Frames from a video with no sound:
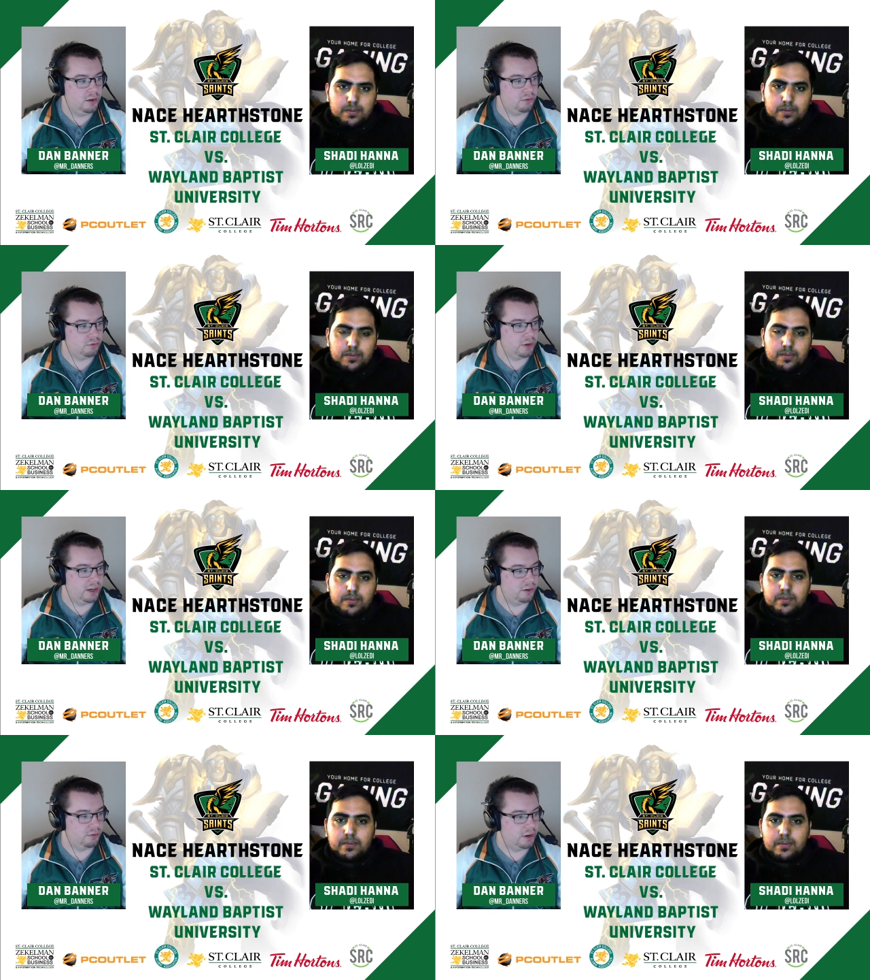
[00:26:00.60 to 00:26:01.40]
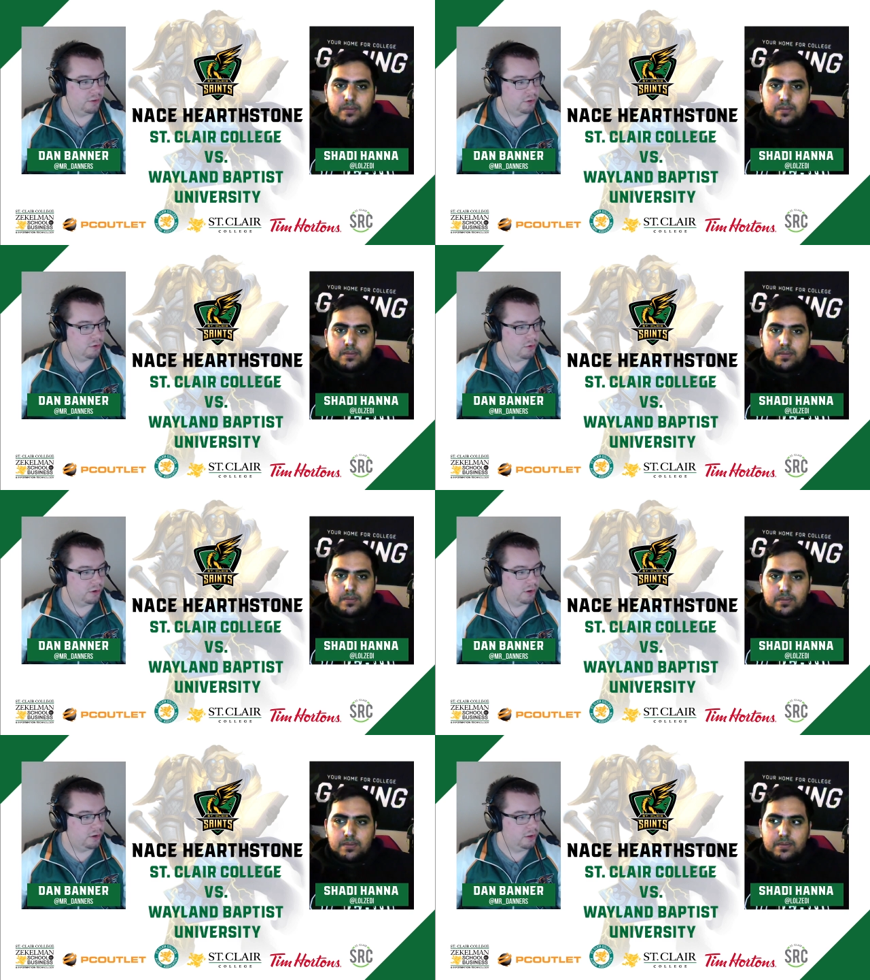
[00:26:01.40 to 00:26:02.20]
Speaker 1: right around the
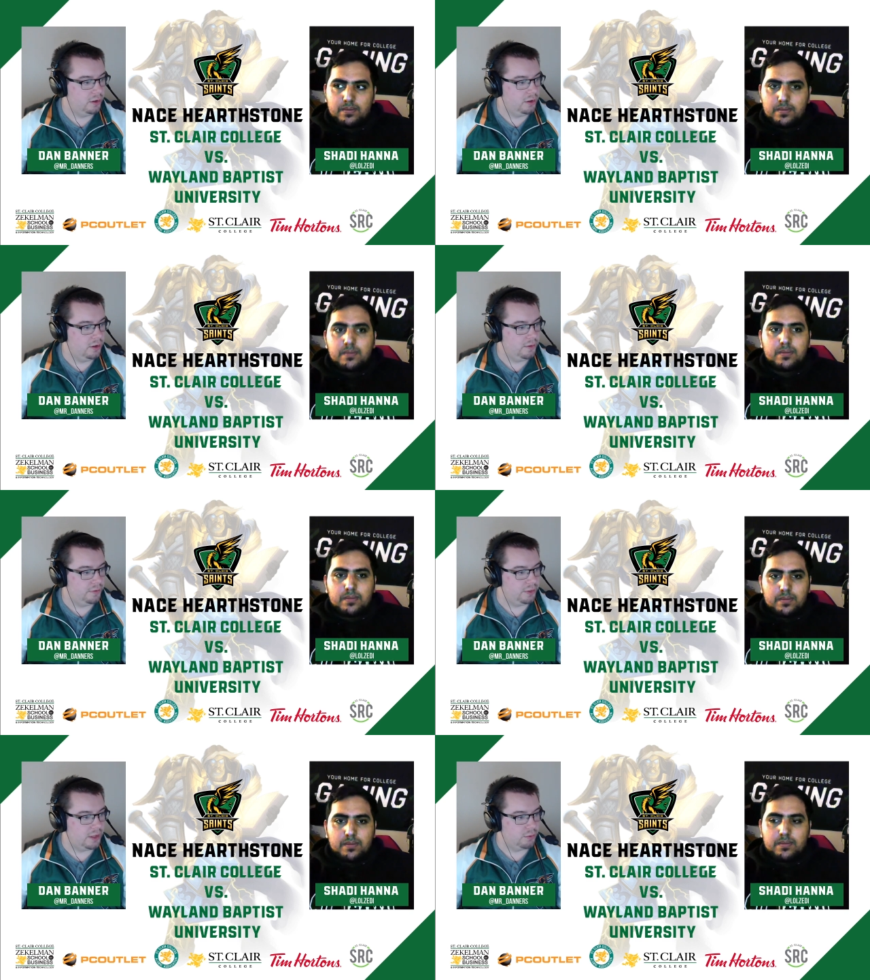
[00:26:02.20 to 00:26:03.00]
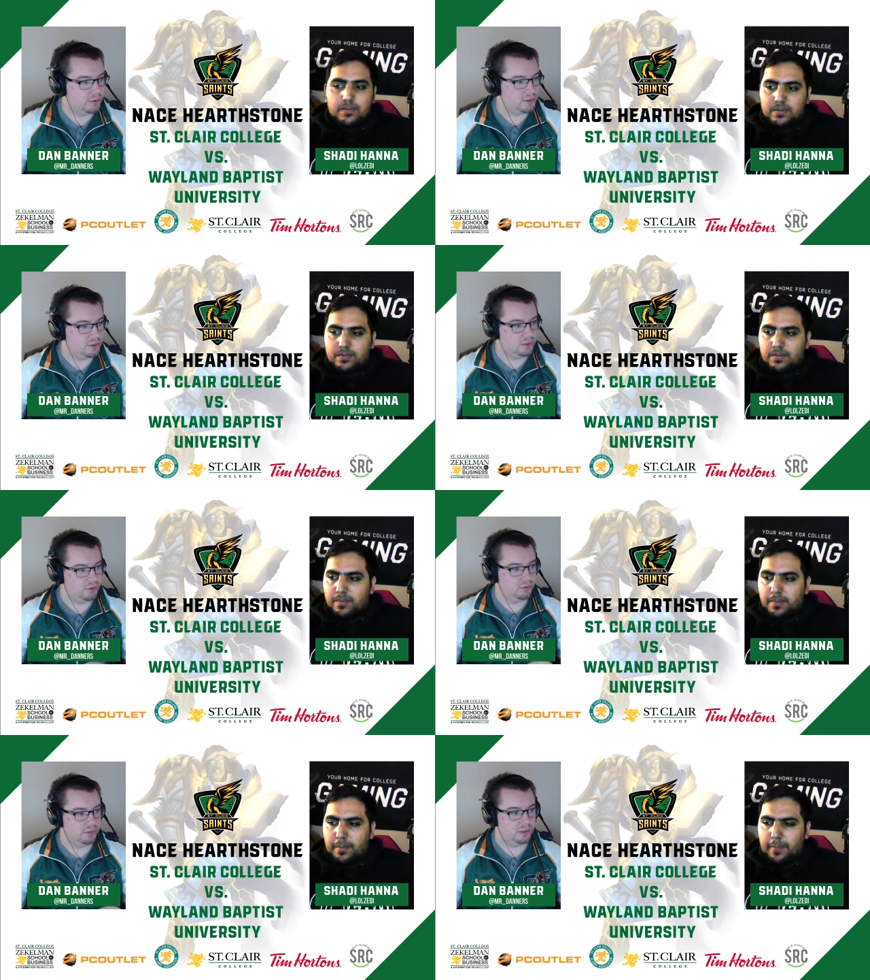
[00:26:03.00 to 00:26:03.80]
corner. I was
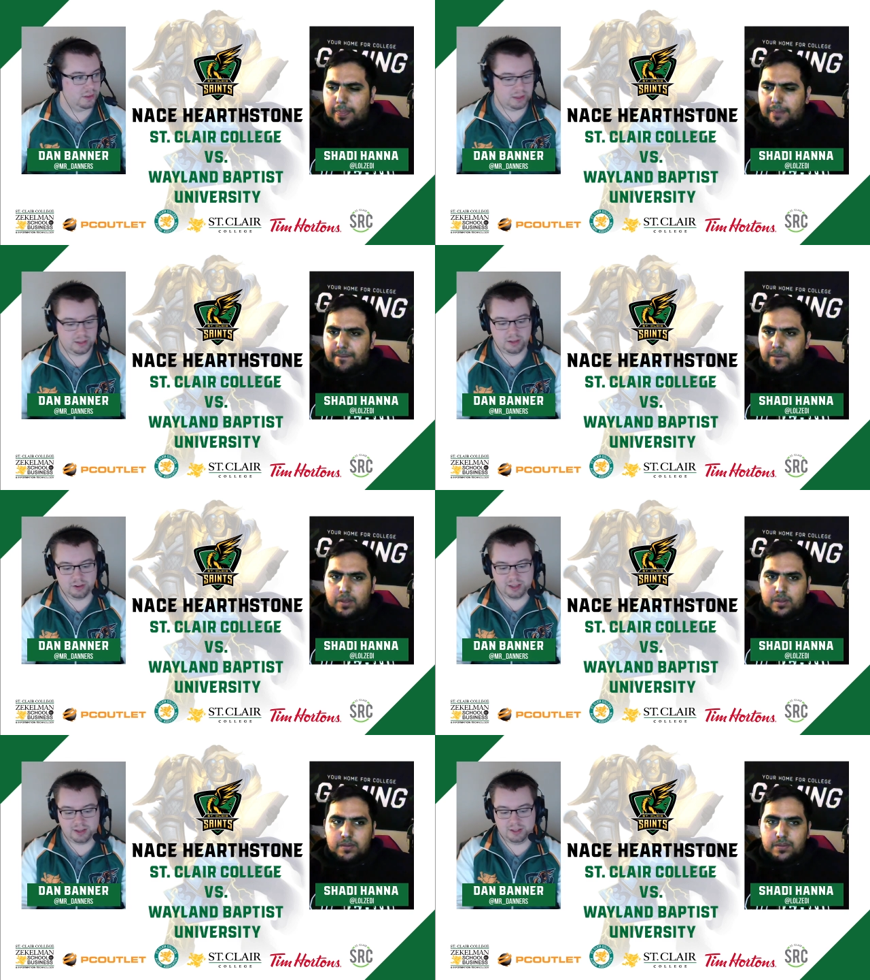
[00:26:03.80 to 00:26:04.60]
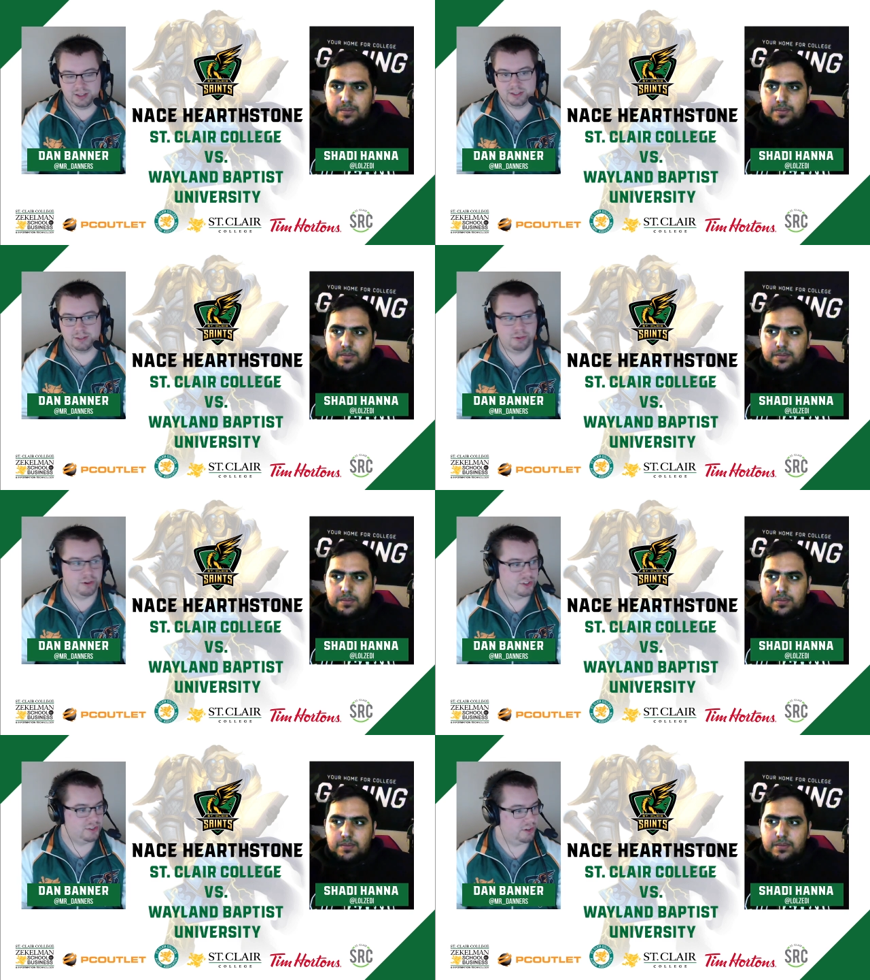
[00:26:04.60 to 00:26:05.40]
too... Okay, getting some
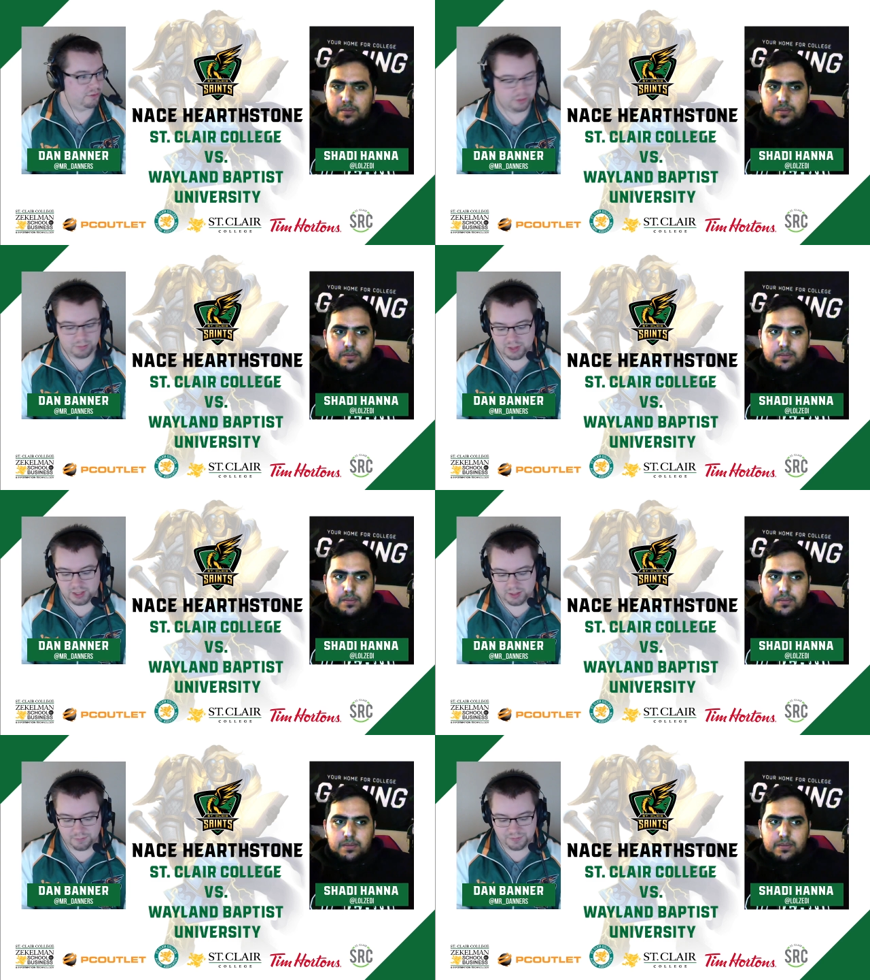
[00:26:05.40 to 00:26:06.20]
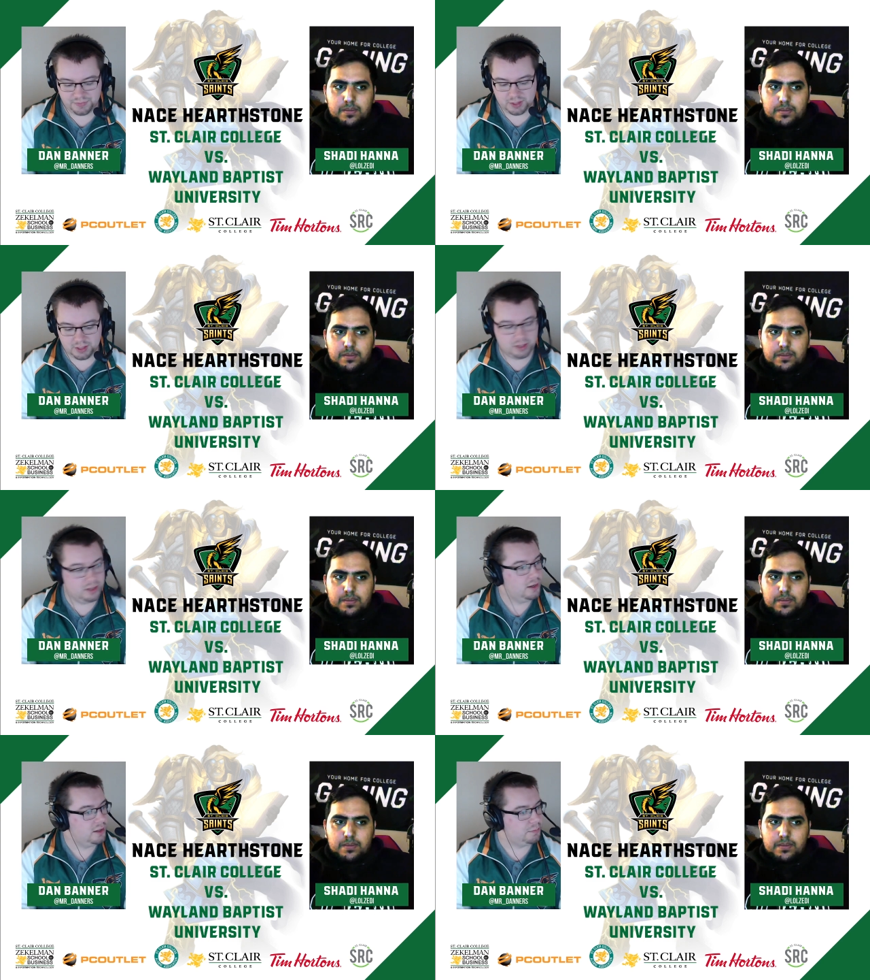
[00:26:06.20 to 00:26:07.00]
questions here from the
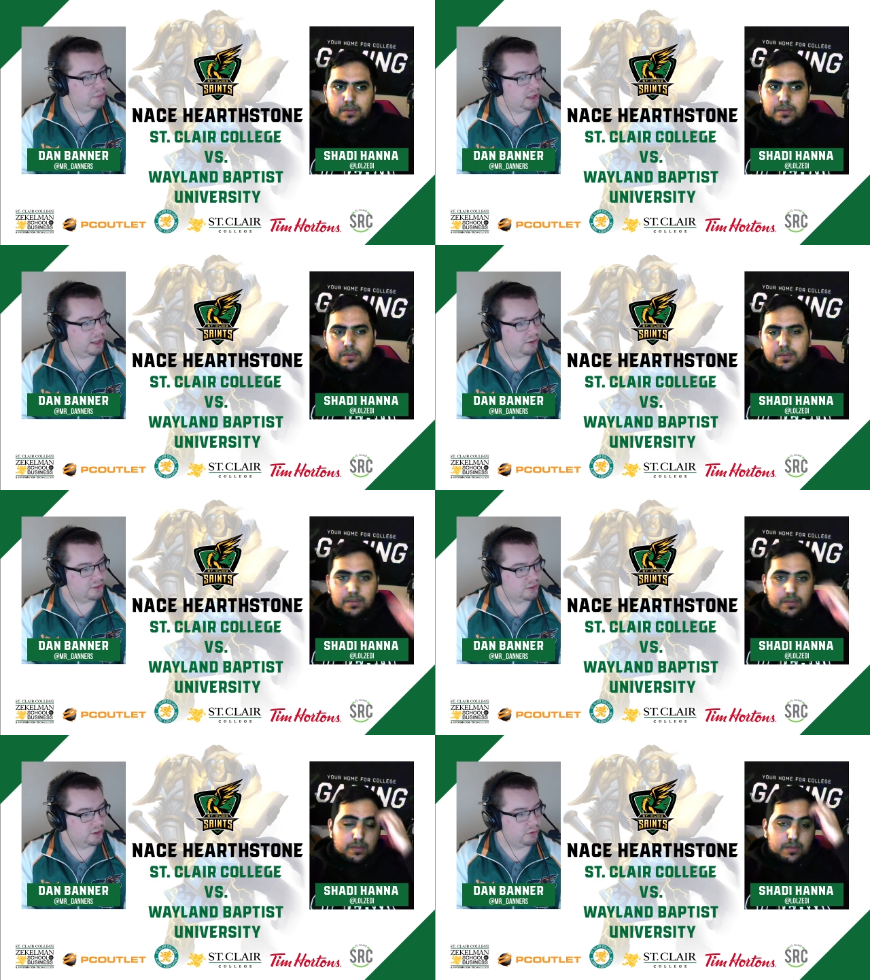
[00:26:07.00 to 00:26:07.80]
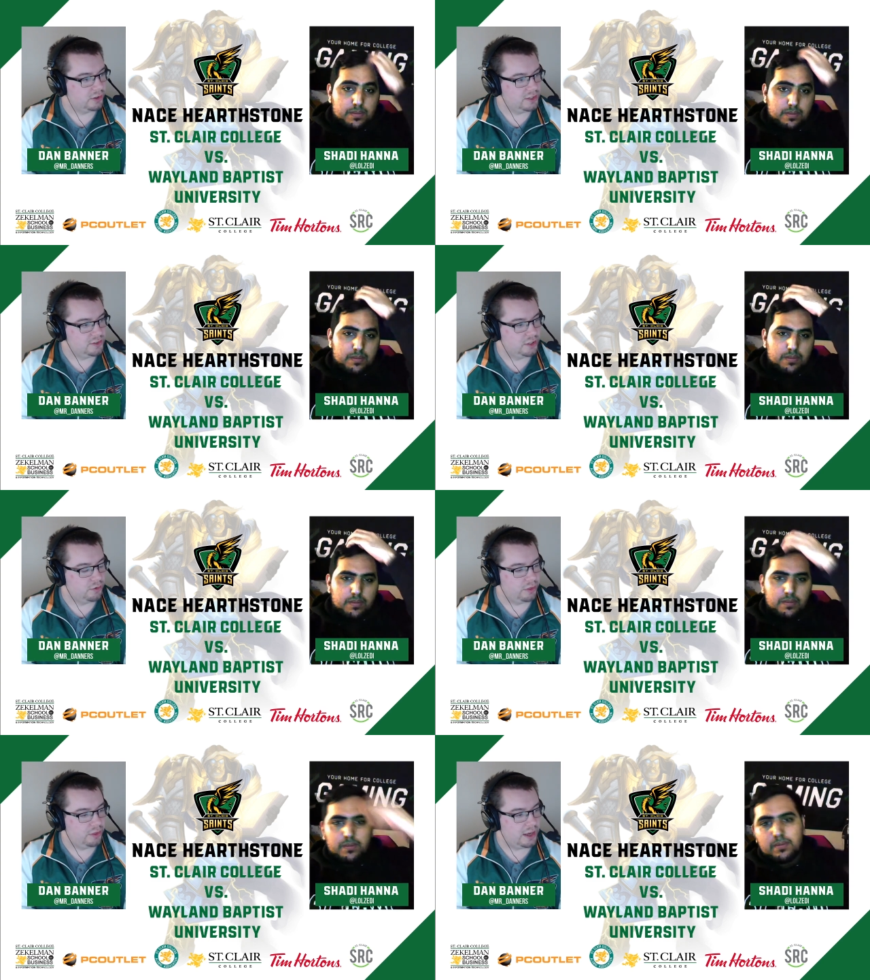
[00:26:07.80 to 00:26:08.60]
players, so I'm going to quickly deal
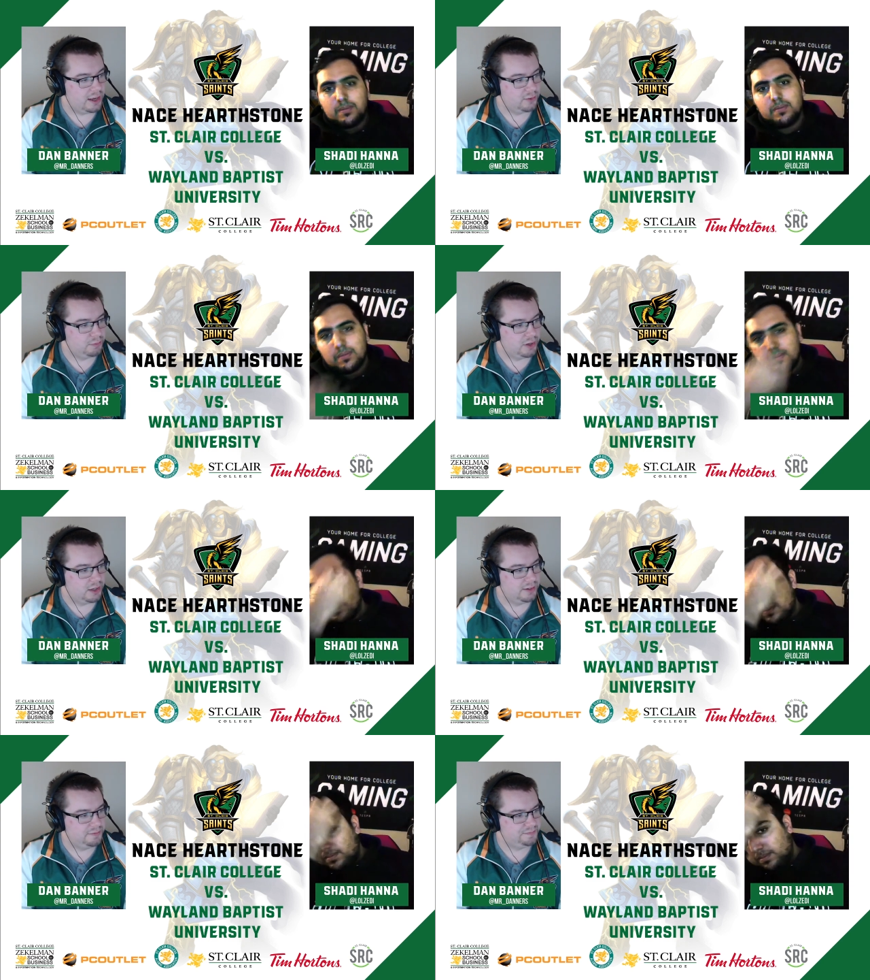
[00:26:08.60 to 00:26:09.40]
with that, but... I'm